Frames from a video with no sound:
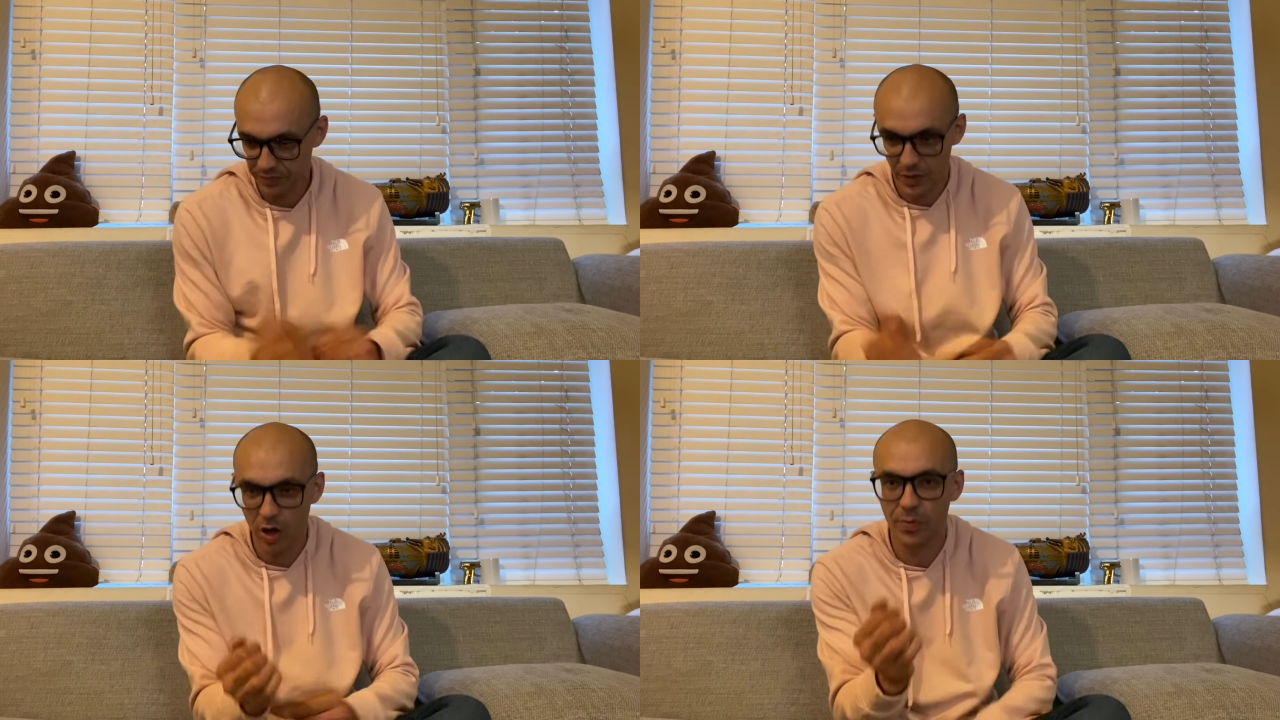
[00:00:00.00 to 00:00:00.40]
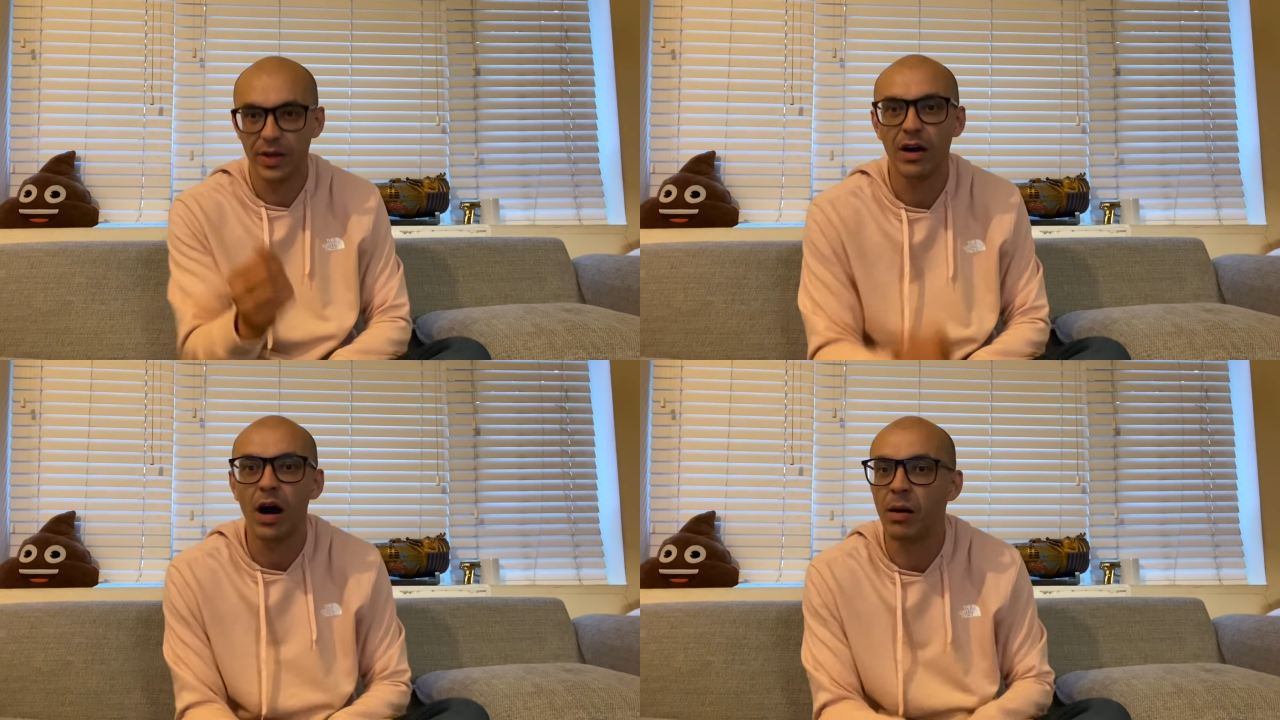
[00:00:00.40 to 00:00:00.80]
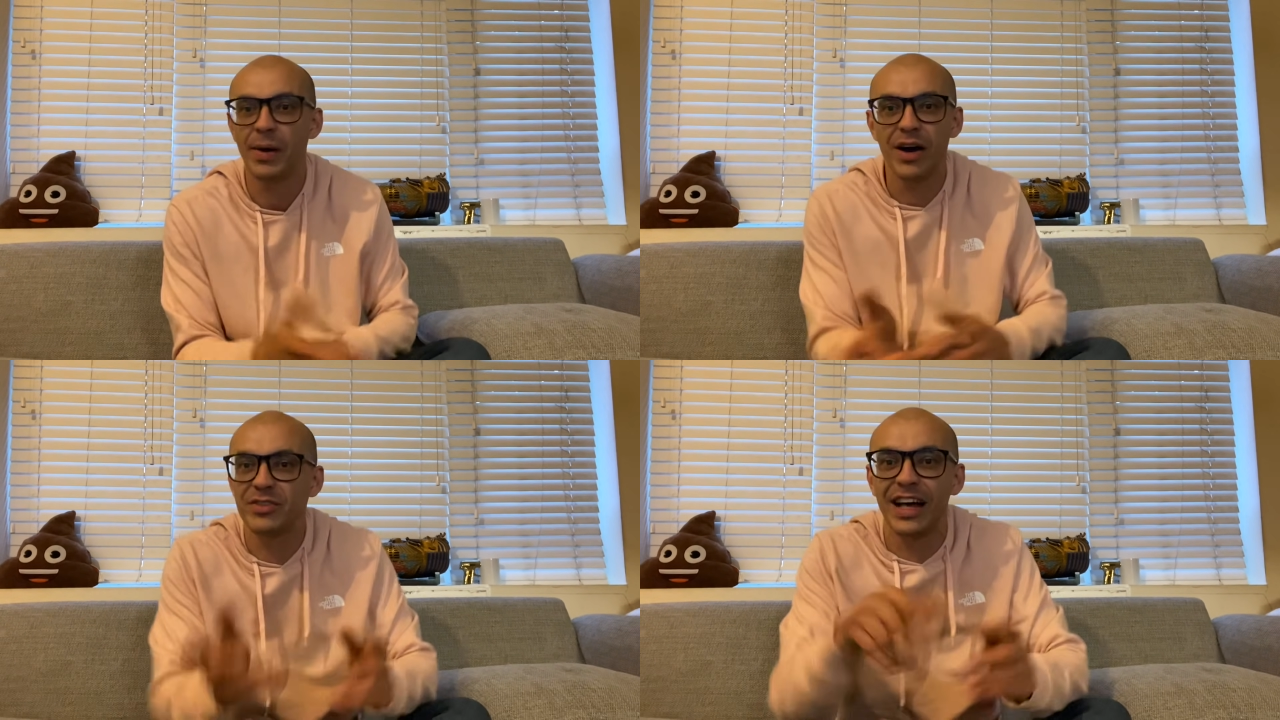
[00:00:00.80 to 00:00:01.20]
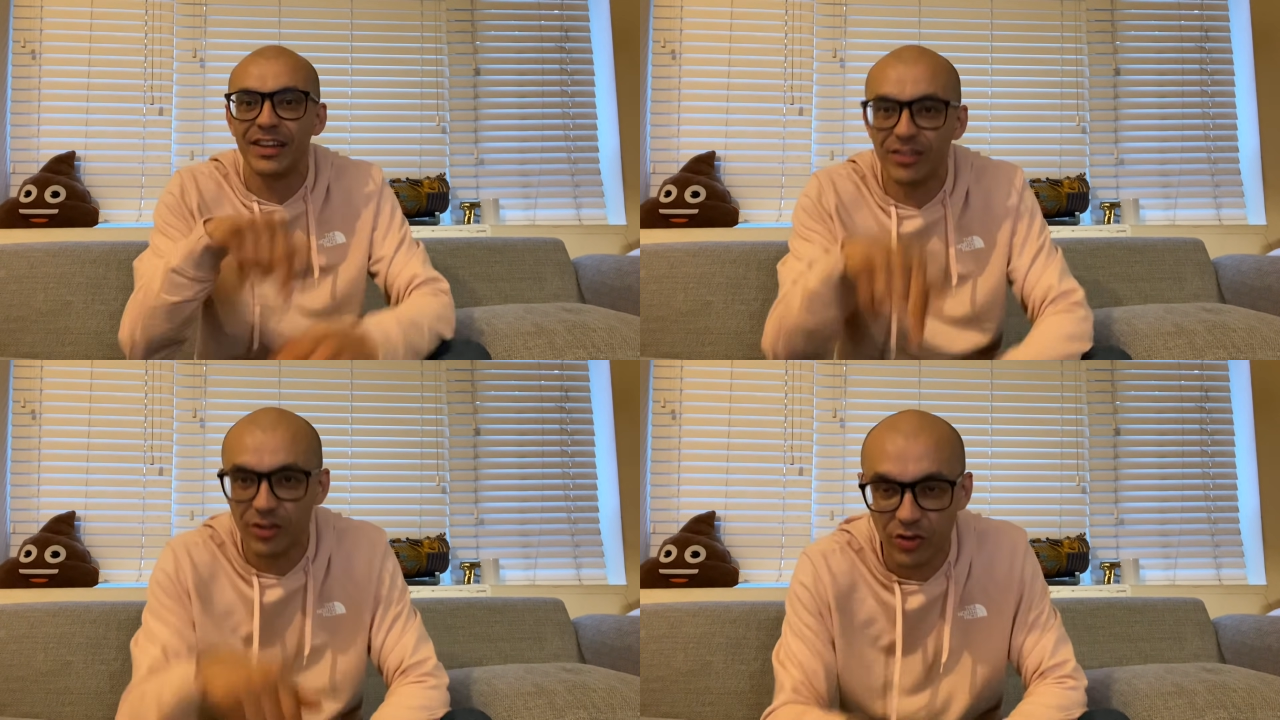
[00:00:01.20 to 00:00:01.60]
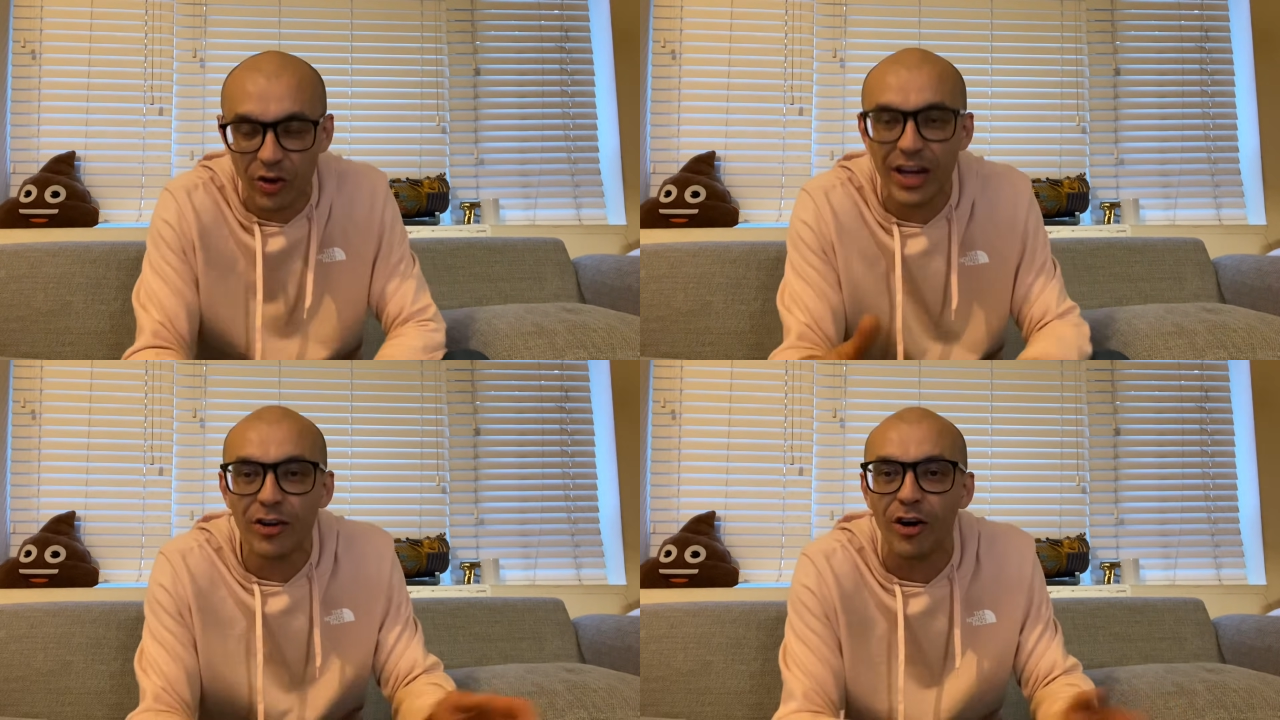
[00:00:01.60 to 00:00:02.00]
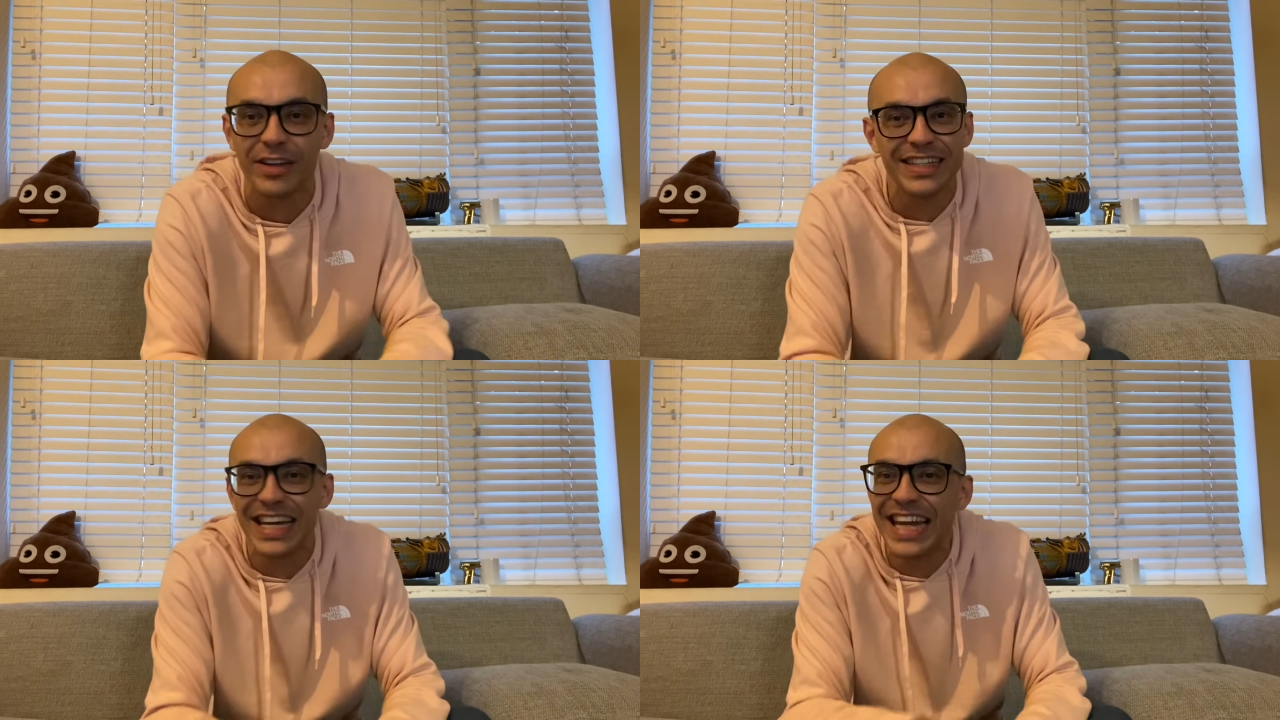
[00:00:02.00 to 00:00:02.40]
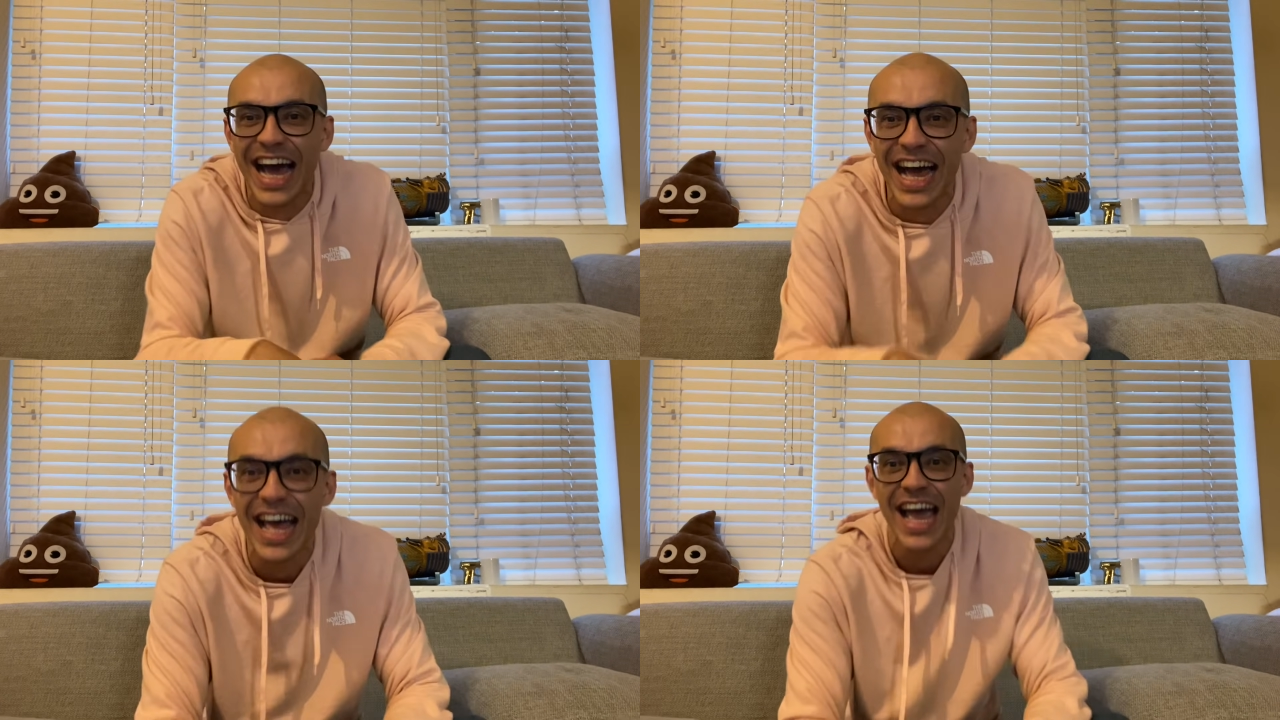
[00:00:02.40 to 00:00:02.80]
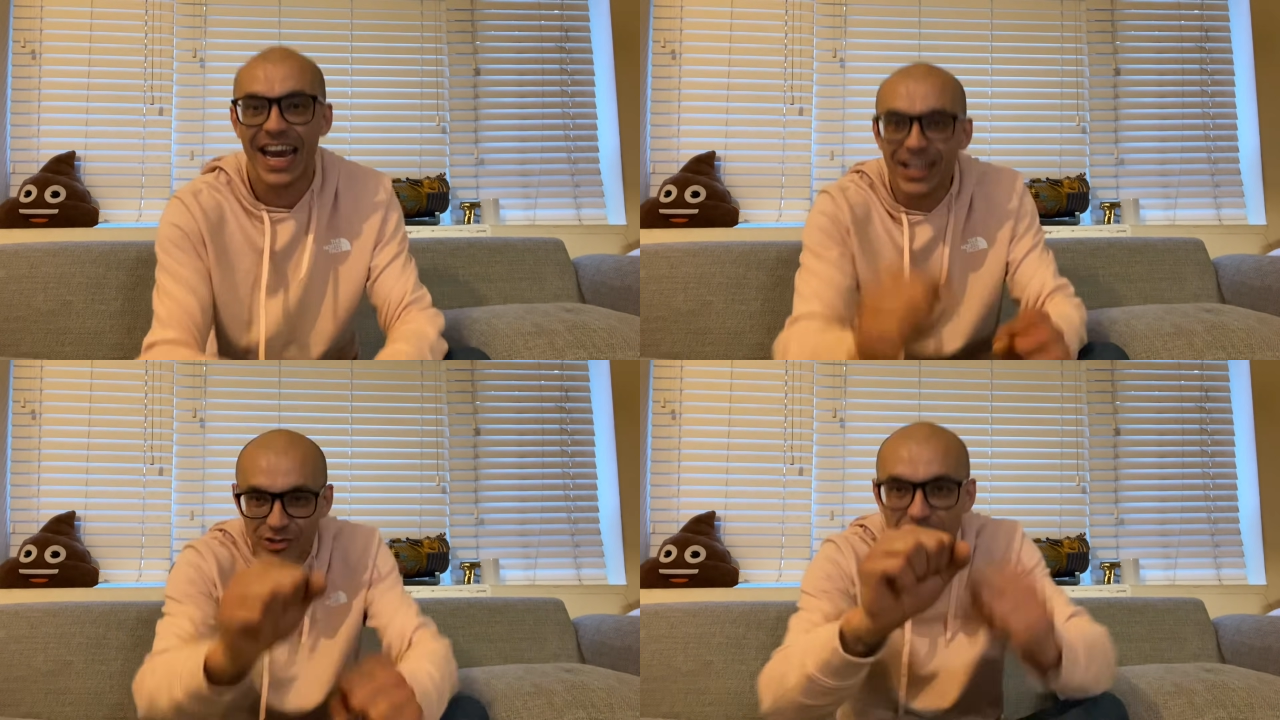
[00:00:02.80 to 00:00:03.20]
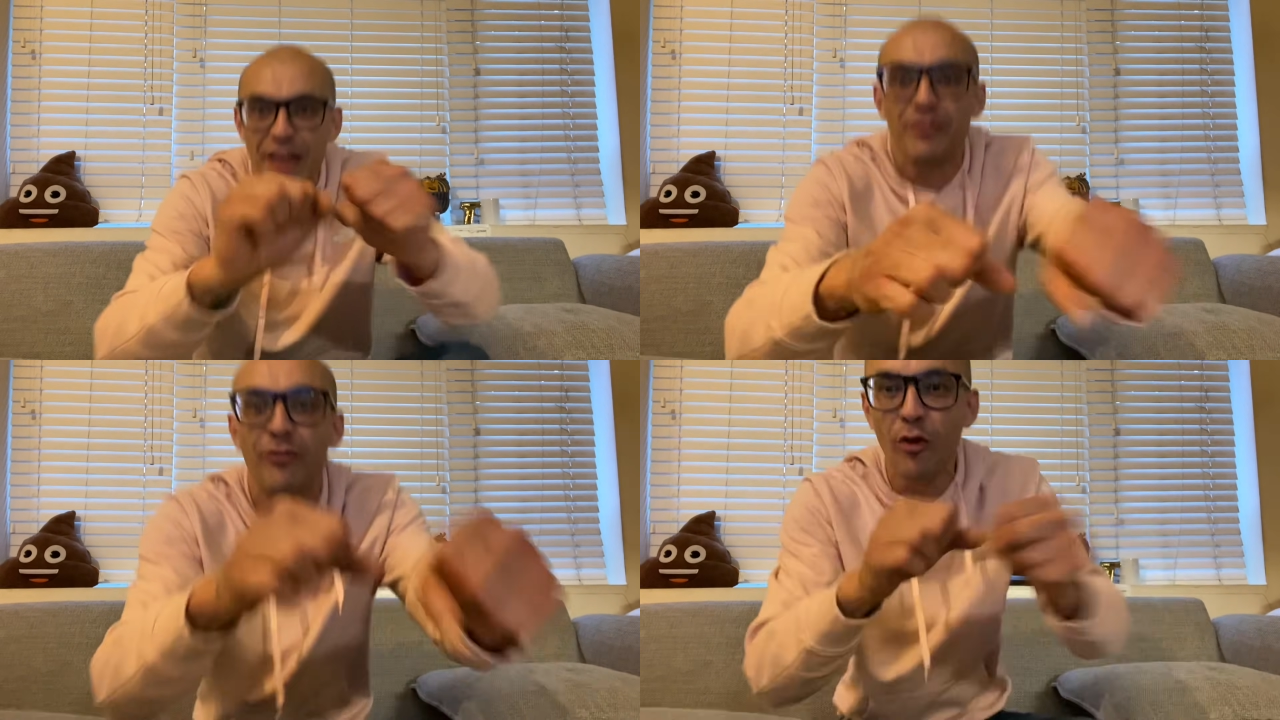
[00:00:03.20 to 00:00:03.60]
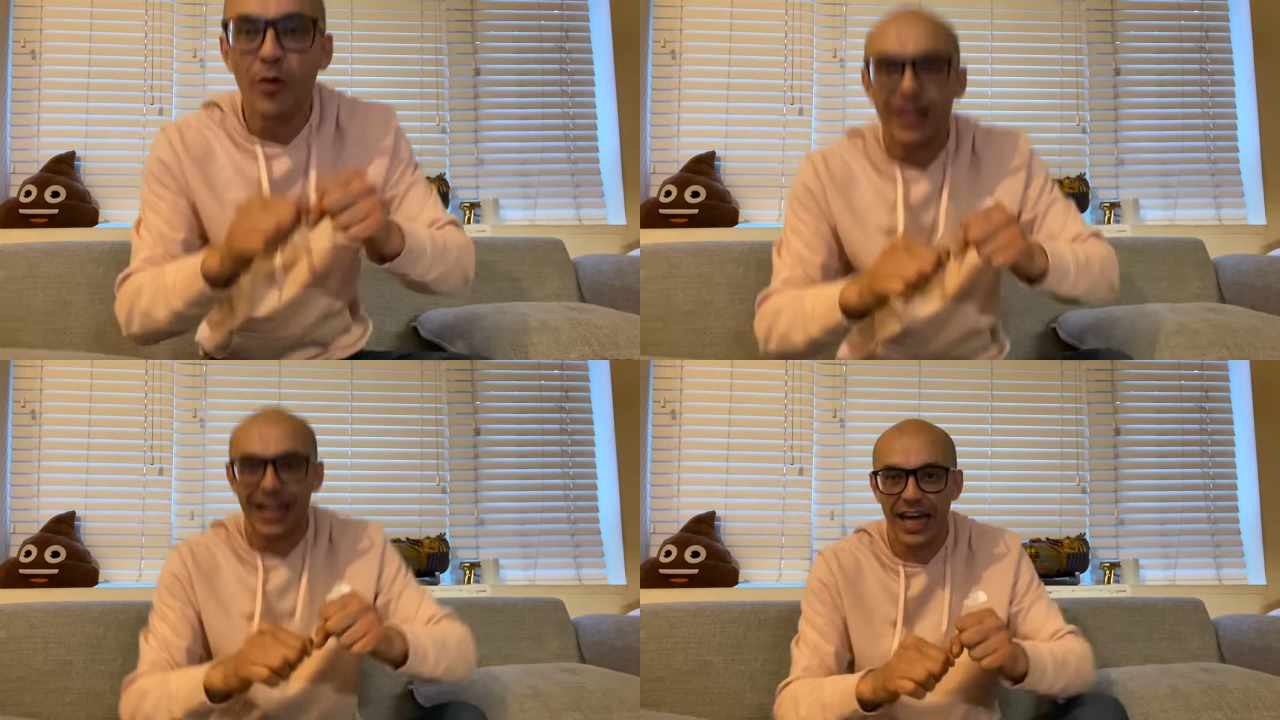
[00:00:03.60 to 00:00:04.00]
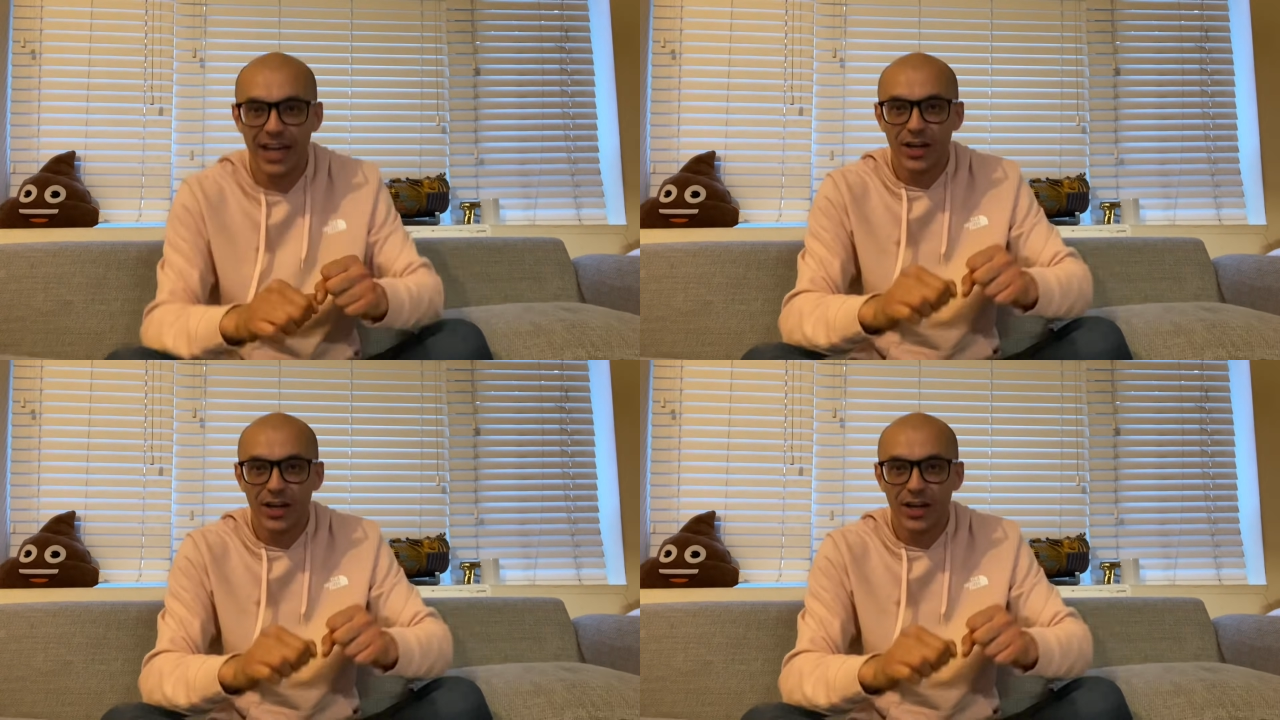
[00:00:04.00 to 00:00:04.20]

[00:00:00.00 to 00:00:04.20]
Open the car. My pal's like, you got it locked. He's like, nah. And he's driving forward and that.